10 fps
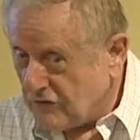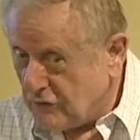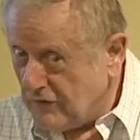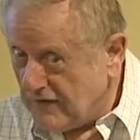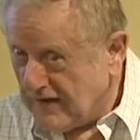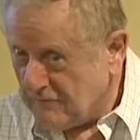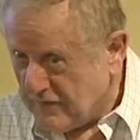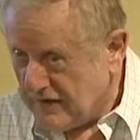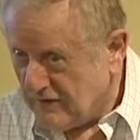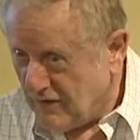shouldn't have
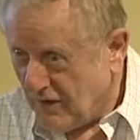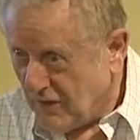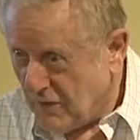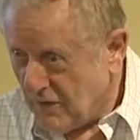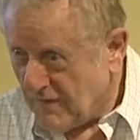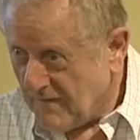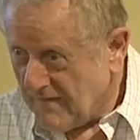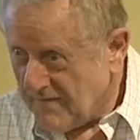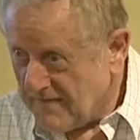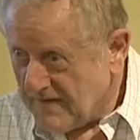been though,
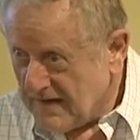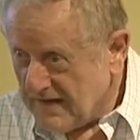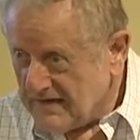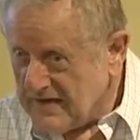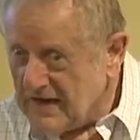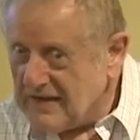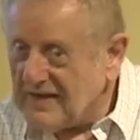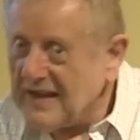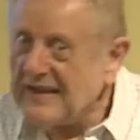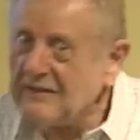the
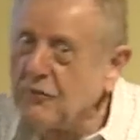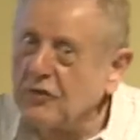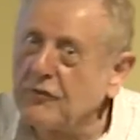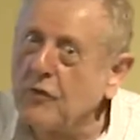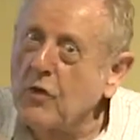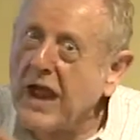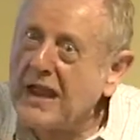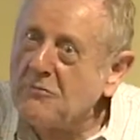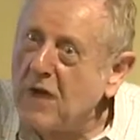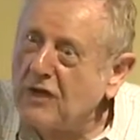intent was for
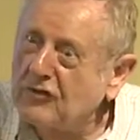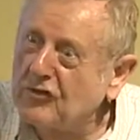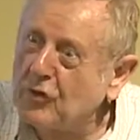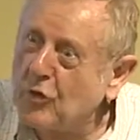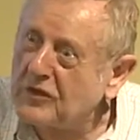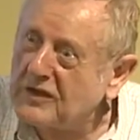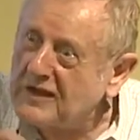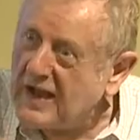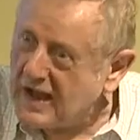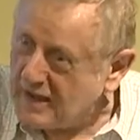a much shorter
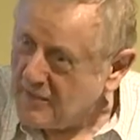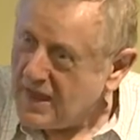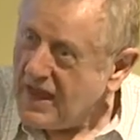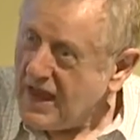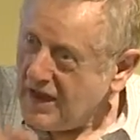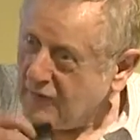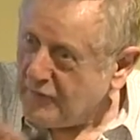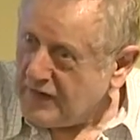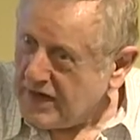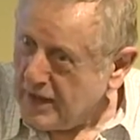time.
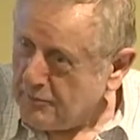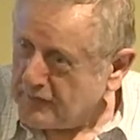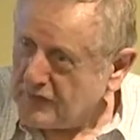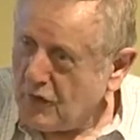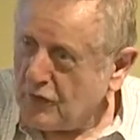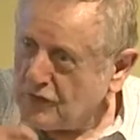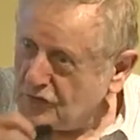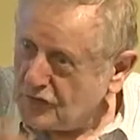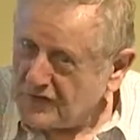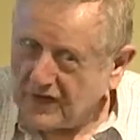If the apostolic
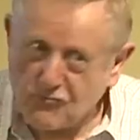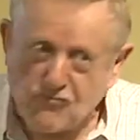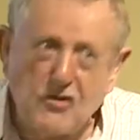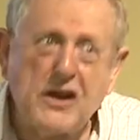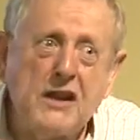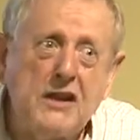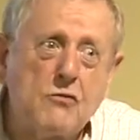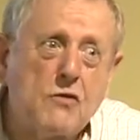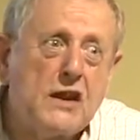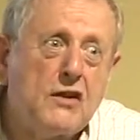church had
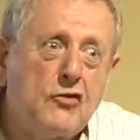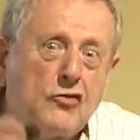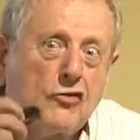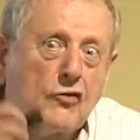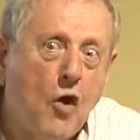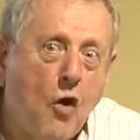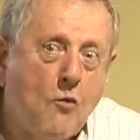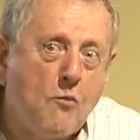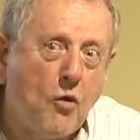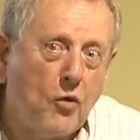really, really
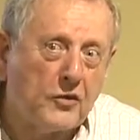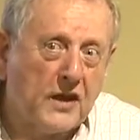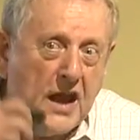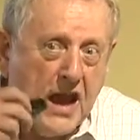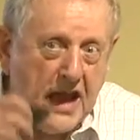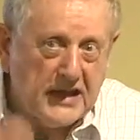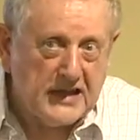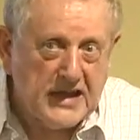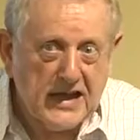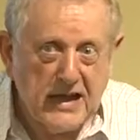snowballed
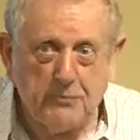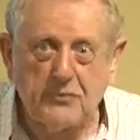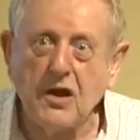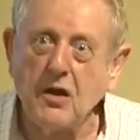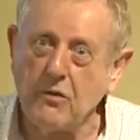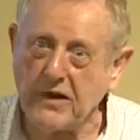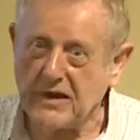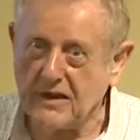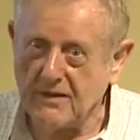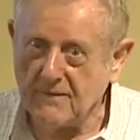and kept going,